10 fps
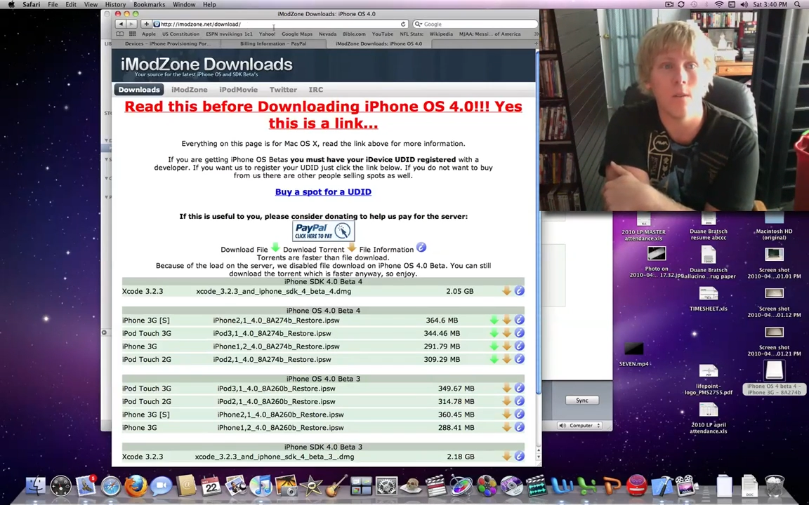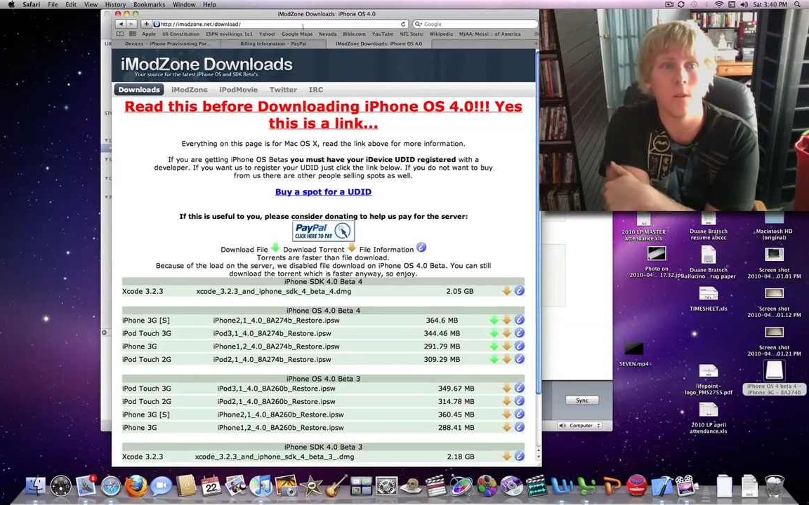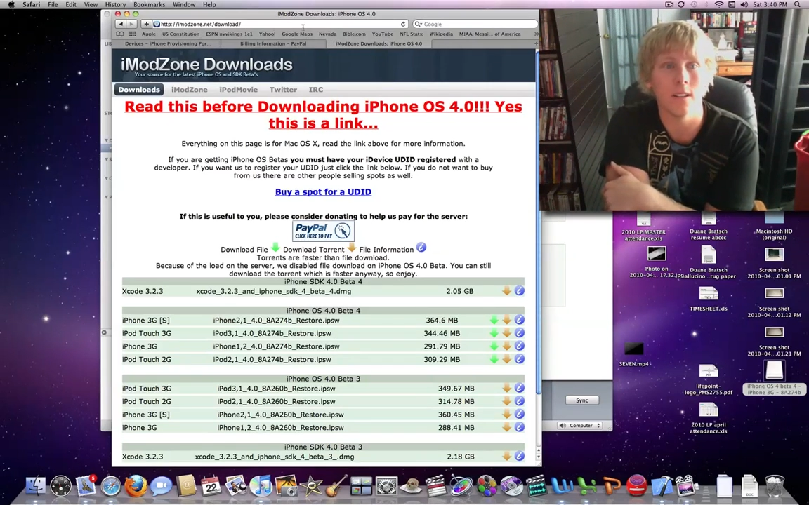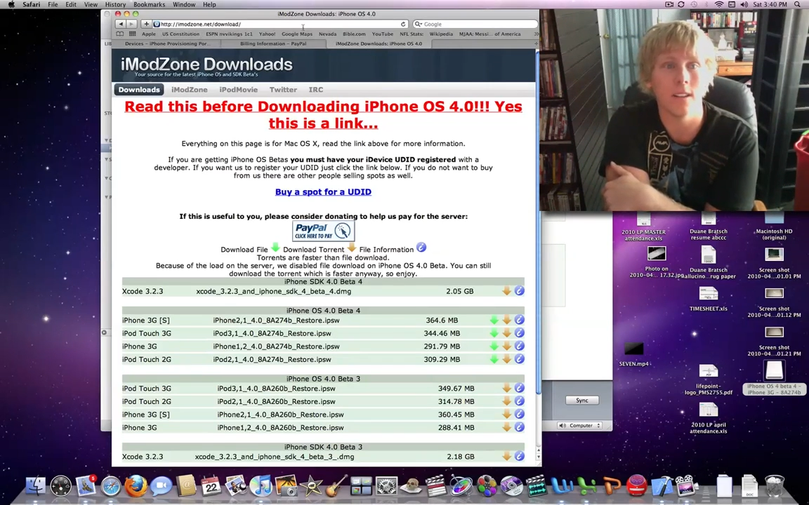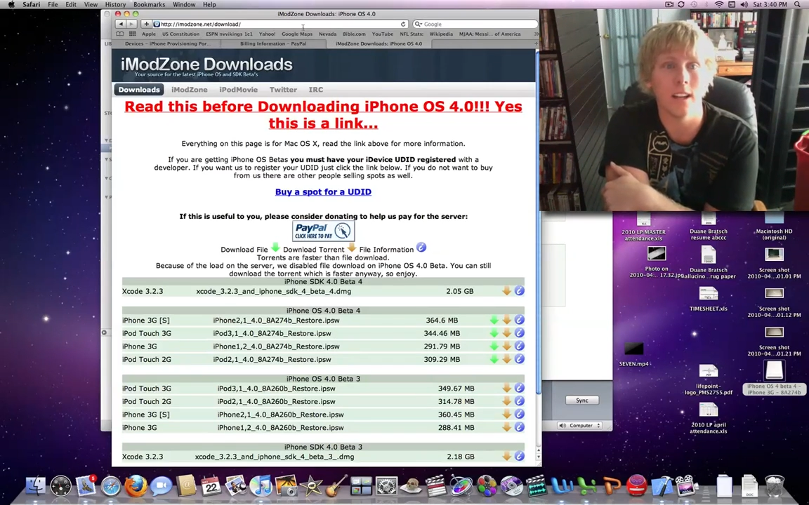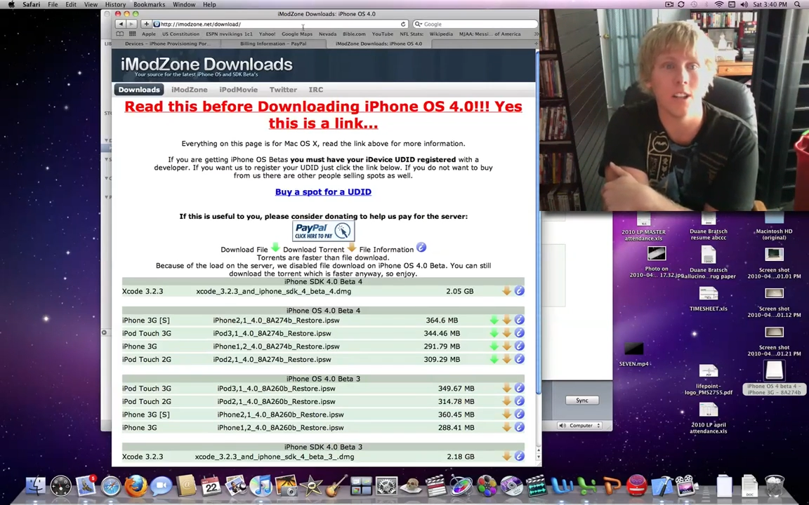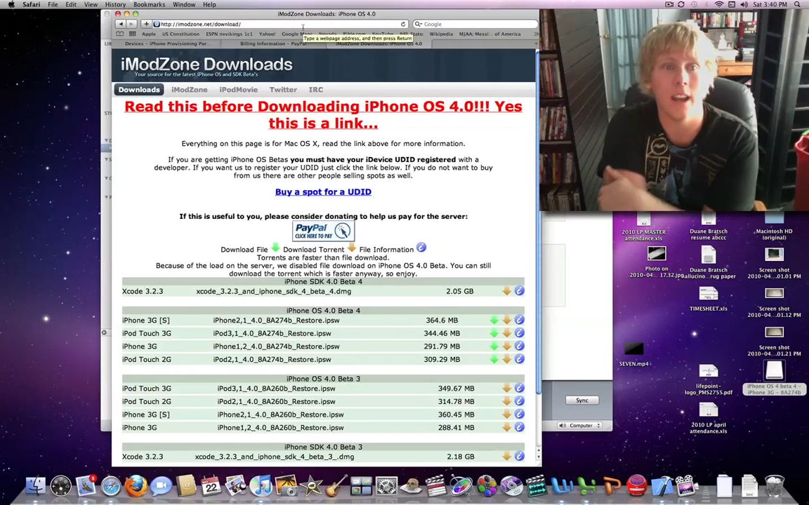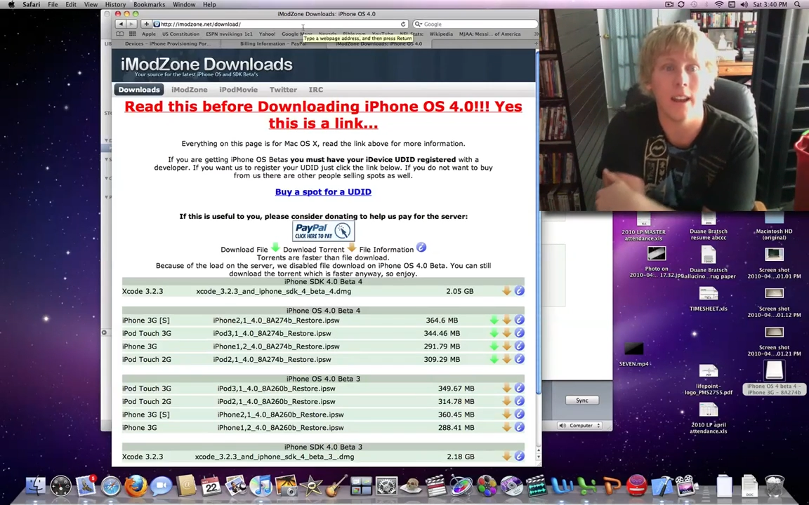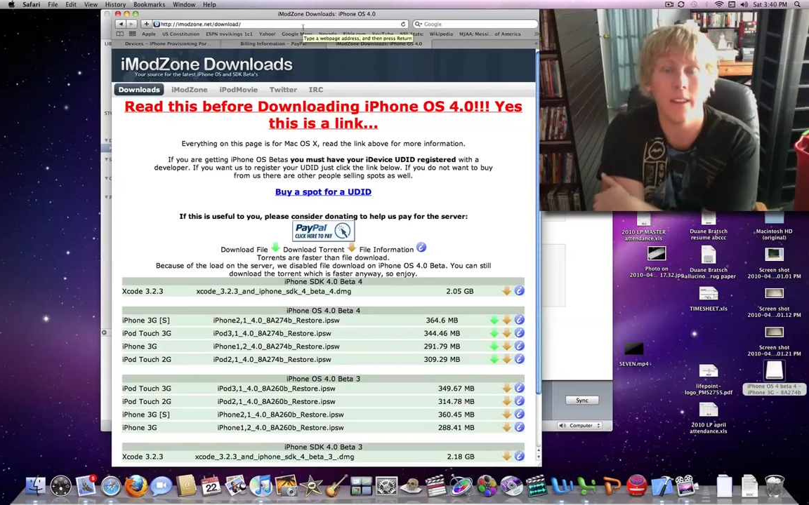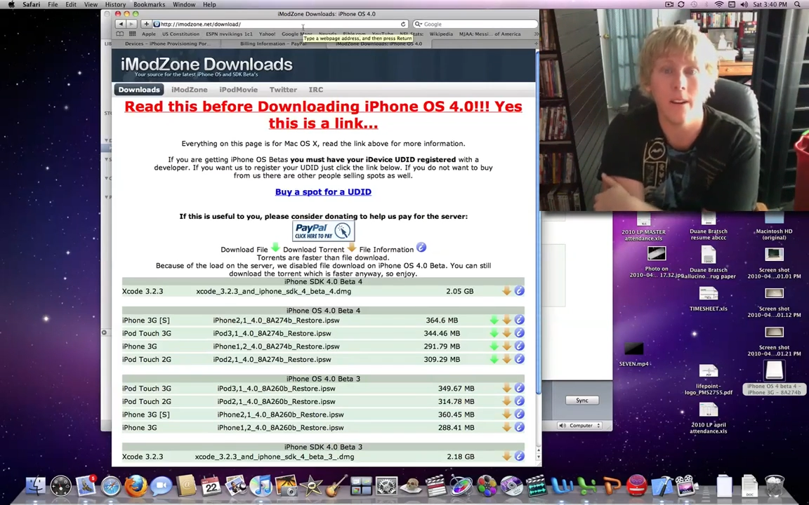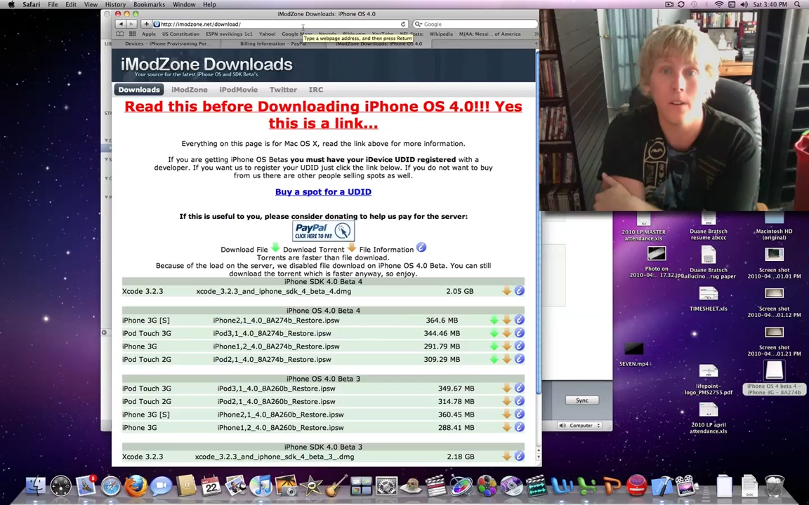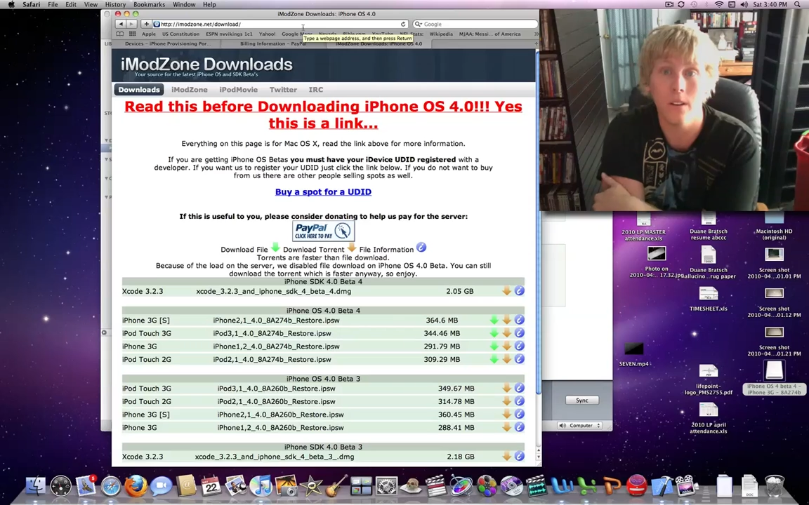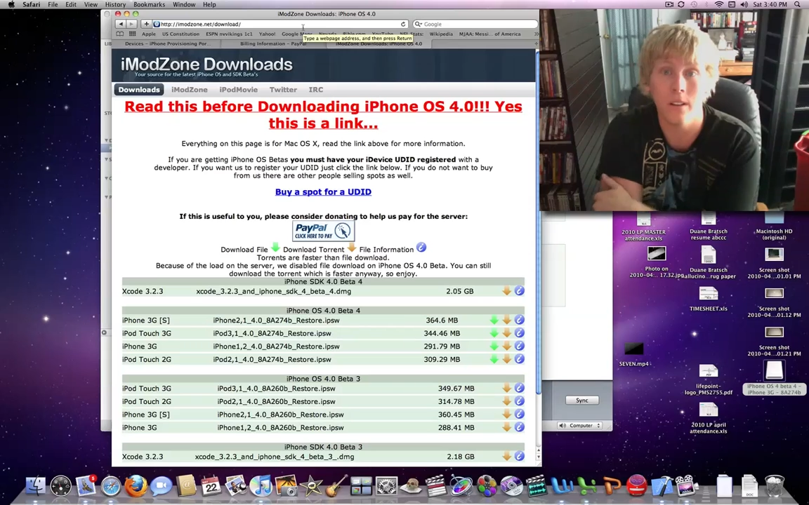forward slash download,